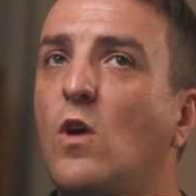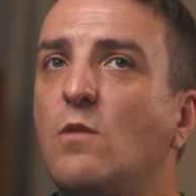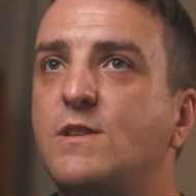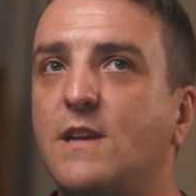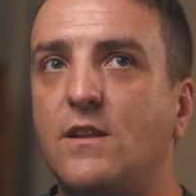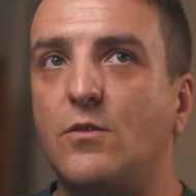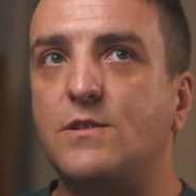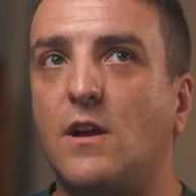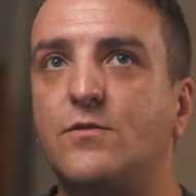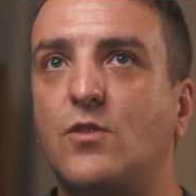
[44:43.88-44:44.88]
What I would say though
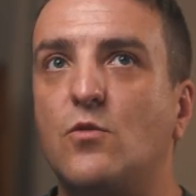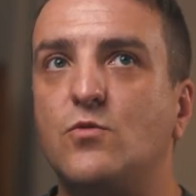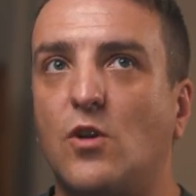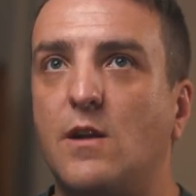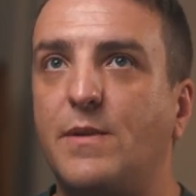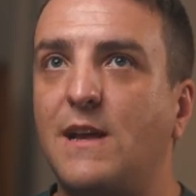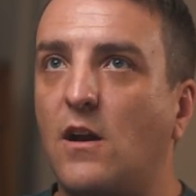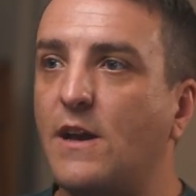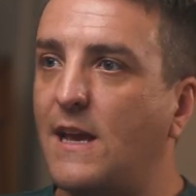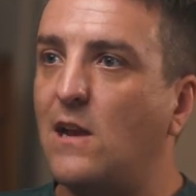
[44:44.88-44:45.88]
is like, don't try and be
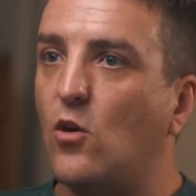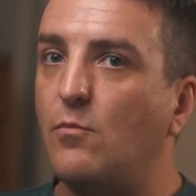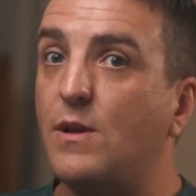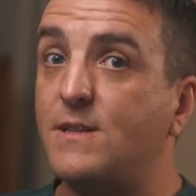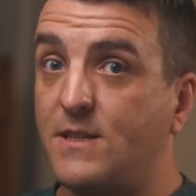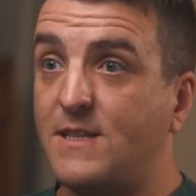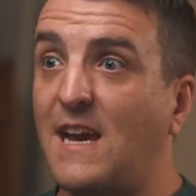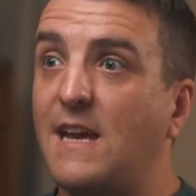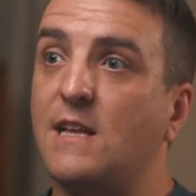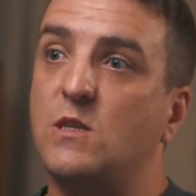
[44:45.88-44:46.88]
like Elon, but just take